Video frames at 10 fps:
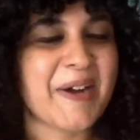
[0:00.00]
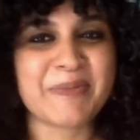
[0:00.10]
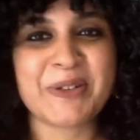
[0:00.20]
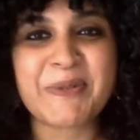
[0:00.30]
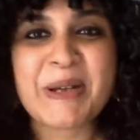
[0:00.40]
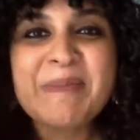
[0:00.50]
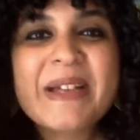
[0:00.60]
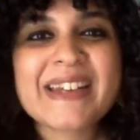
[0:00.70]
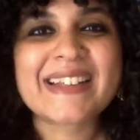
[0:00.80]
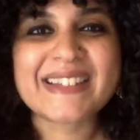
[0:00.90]
The
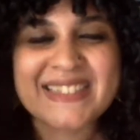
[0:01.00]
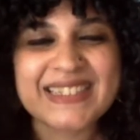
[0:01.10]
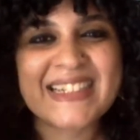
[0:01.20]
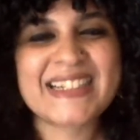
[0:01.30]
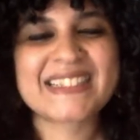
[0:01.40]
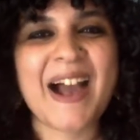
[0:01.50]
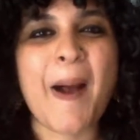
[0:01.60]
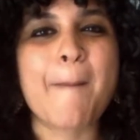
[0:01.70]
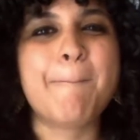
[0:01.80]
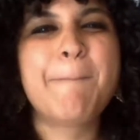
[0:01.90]
women in the series
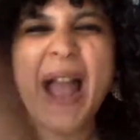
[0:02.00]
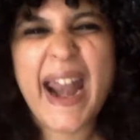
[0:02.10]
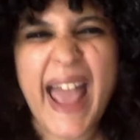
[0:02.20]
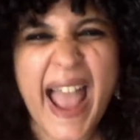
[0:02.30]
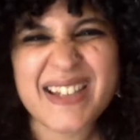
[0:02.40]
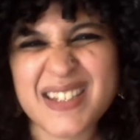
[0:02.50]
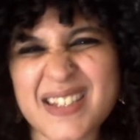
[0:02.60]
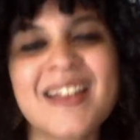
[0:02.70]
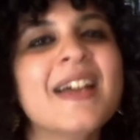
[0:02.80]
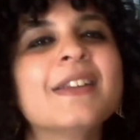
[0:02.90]
are badass.
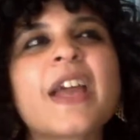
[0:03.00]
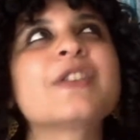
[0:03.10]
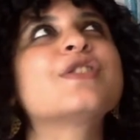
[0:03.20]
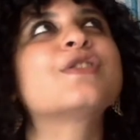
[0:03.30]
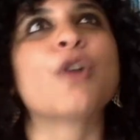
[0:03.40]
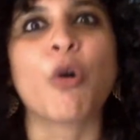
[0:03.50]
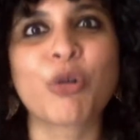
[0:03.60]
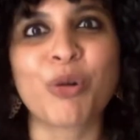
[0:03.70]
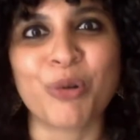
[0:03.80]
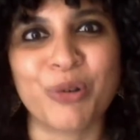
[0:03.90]
They're so
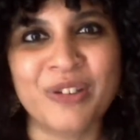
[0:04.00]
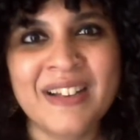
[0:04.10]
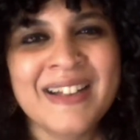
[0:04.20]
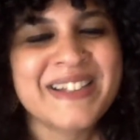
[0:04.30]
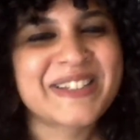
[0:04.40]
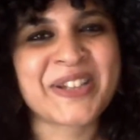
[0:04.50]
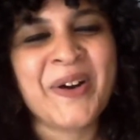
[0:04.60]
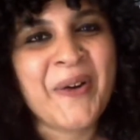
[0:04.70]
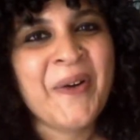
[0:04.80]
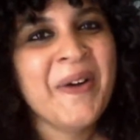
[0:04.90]
cool.
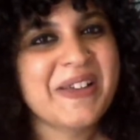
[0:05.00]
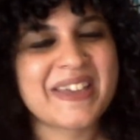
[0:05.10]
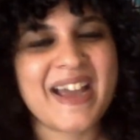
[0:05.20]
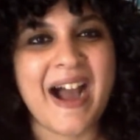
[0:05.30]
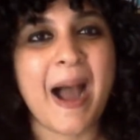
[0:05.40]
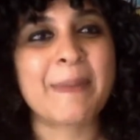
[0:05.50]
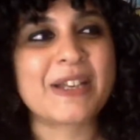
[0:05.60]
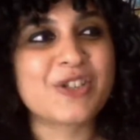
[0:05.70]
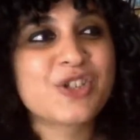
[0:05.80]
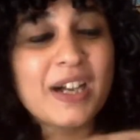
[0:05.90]
So yeah, I
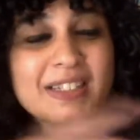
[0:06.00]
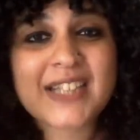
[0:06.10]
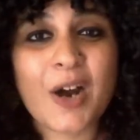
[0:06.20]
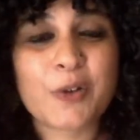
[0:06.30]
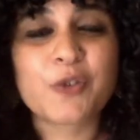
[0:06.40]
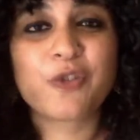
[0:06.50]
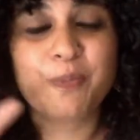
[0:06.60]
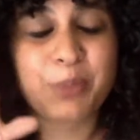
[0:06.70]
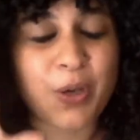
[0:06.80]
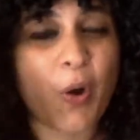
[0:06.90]
mean, just out of
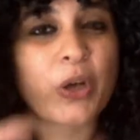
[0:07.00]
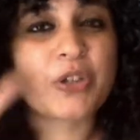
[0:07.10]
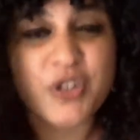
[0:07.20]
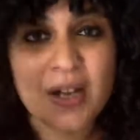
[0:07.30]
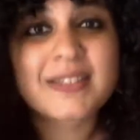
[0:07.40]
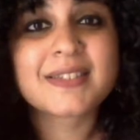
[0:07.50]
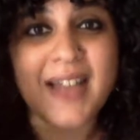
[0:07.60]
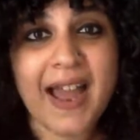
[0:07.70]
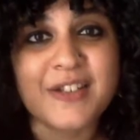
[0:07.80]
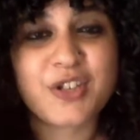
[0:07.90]
pure just
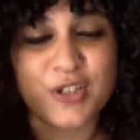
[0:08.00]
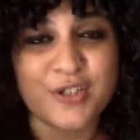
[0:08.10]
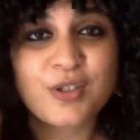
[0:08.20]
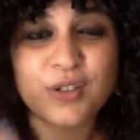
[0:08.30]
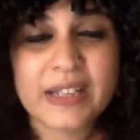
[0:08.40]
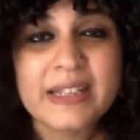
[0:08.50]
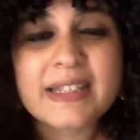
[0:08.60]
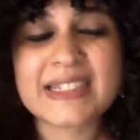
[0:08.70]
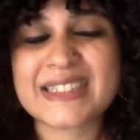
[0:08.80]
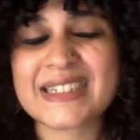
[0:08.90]
to read
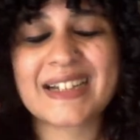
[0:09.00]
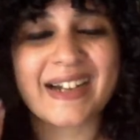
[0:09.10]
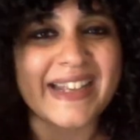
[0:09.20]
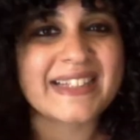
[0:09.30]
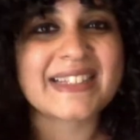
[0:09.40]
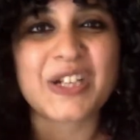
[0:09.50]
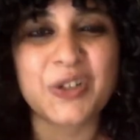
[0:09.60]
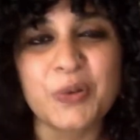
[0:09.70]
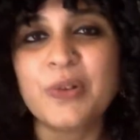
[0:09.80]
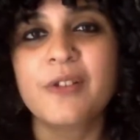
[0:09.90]
these crazy
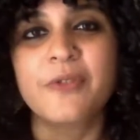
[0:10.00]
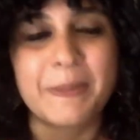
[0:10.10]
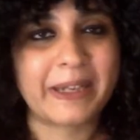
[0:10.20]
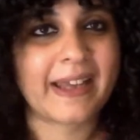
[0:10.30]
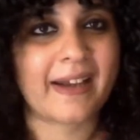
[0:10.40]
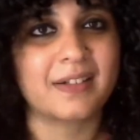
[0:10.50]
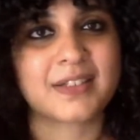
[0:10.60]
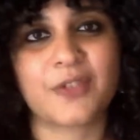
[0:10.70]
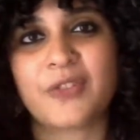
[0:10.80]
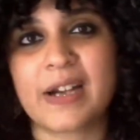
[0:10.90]
cool women characters,
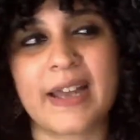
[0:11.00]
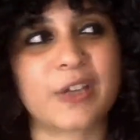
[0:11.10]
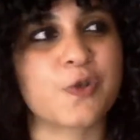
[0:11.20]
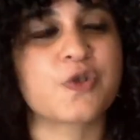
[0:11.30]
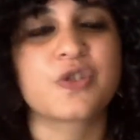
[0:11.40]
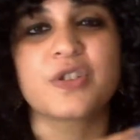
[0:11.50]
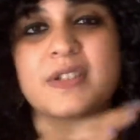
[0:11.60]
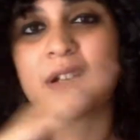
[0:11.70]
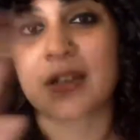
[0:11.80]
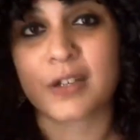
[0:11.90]
I feel like you should
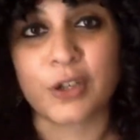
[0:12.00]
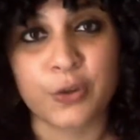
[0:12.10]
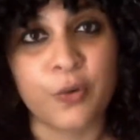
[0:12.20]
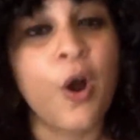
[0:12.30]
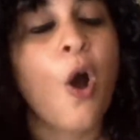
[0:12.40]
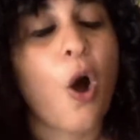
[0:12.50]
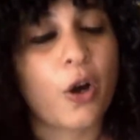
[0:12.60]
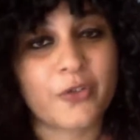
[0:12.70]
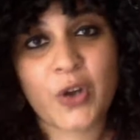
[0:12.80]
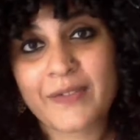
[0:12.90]
just continue, or
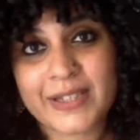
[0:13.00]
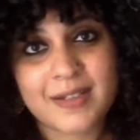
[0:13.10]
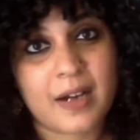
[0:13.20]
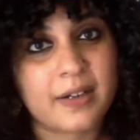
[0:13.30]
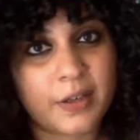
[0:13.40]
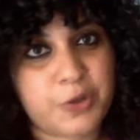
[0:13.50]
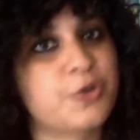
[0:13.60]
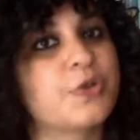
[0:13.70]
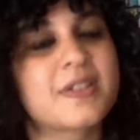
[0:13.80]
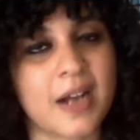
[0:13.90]
haven't started it, you
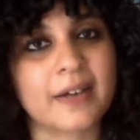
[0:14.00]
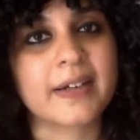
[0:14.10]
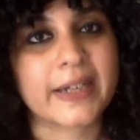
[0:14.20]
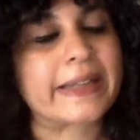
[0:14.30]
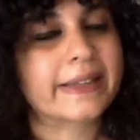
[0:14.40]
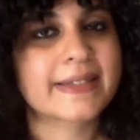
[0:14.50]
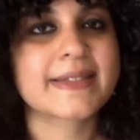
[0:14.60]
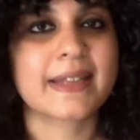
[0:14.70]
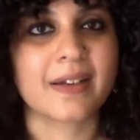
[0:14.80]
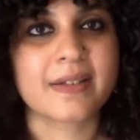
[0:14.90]
should start reading the
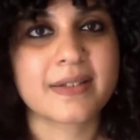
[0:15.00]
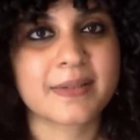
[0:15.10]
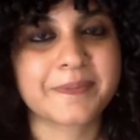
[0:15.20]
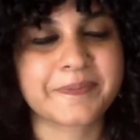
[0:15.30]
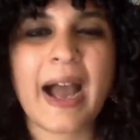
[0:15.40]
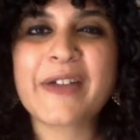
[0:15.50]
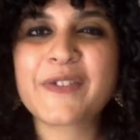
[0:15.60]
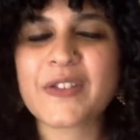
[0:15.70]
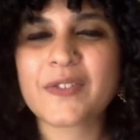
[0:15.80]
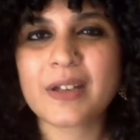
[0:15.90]
series. I have
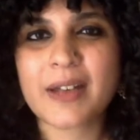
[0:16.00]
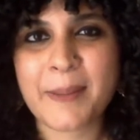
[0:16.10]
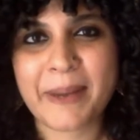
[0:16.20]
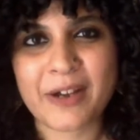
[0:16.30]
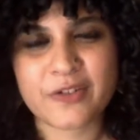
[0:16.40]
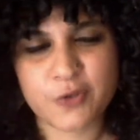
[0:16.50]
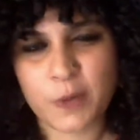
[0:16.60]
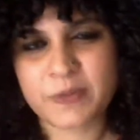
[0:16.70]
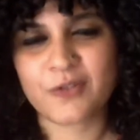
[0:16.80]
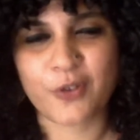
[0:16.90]
given Empire
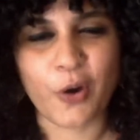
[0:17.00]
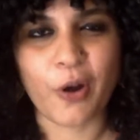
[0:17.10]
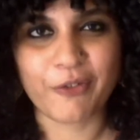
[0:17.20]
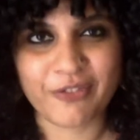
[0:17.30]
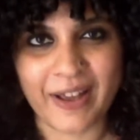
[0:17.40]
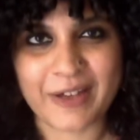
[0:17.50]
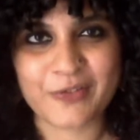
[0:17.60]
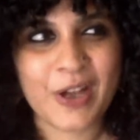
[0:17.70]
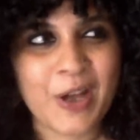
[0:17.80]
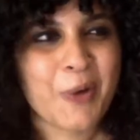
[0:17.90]
Storms a 4 on 5,
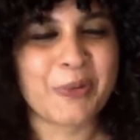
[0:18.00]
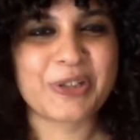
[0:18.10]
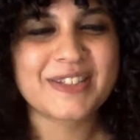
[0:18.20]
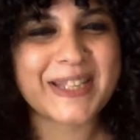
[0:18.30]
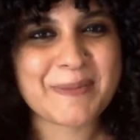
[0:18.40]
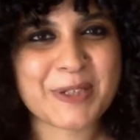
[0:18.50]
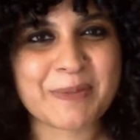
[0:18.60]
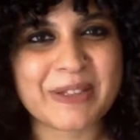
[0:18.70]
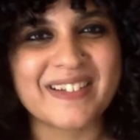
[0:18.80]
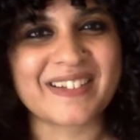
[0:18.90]
which seems to
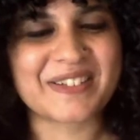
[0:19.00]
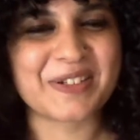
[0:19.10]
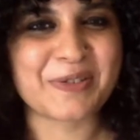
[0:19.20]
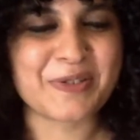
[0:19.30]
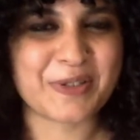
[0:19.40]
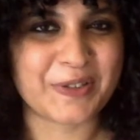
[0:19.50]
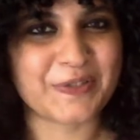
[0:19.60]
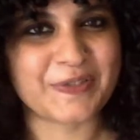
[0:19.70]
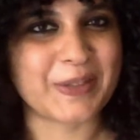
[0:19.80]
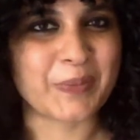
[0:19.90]
be a continued sort of
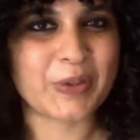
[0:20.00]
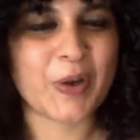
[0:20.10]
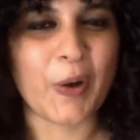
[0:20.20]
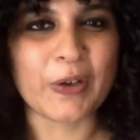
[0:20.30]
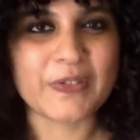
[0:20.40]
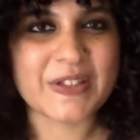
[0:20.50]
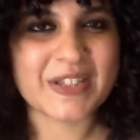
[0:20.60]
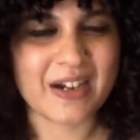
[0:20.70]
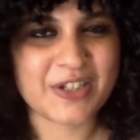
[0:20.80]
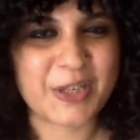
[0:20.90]
theme with all of the
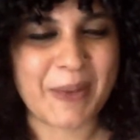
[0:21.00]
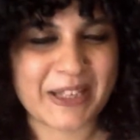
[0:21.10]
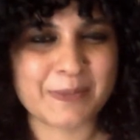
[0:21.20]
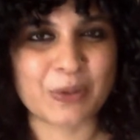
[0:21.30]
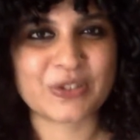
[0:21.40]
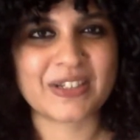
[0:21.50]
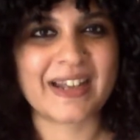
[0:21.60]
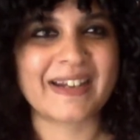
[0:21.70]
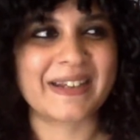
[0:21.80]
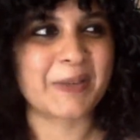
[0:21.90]
Sarah J. Maas books that
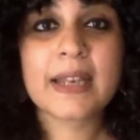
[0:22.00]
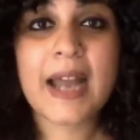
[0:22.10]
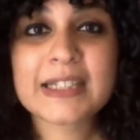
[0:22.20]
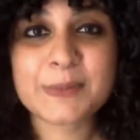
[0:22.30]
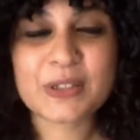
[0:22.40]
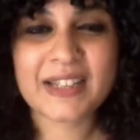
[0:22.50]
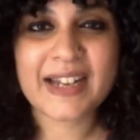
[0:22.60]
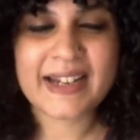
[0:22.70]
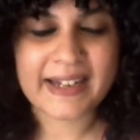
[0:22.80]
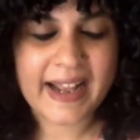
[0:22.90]
I read. The last book that
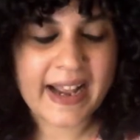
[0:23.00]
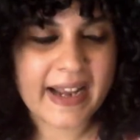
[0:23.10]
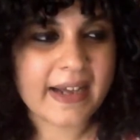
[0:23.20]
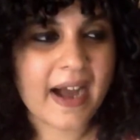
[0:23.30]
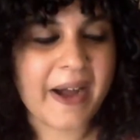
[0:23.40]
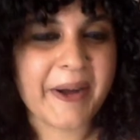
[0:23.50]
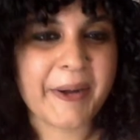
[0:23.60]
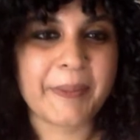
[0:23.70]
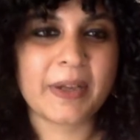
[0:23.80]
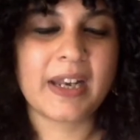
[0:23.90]
I read
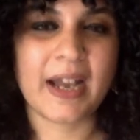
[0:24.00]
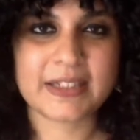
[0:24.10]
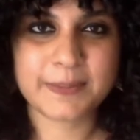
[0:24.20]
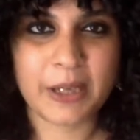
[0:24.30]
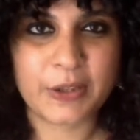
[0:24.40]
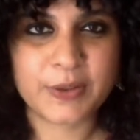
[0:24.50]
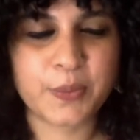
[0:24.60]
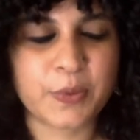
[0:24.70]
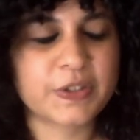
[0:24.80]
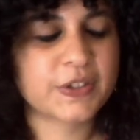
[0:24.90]
last month
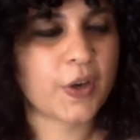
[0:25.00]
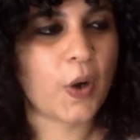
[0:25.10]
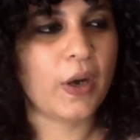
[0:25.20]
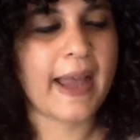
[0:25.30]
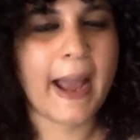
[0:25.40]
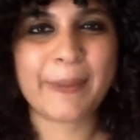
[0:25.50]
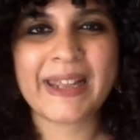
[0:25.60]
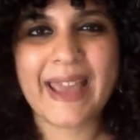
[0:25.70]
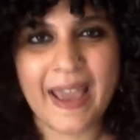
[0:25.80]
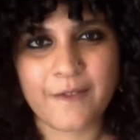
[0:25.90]
was called
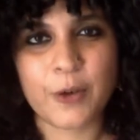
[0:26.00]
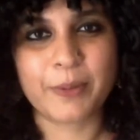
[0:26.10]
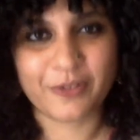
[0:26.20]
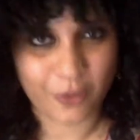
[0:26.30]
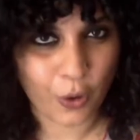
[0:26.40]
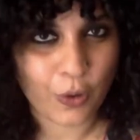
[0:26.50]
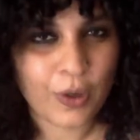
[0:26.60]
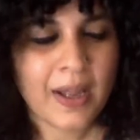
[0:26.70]
Happily Ever Before.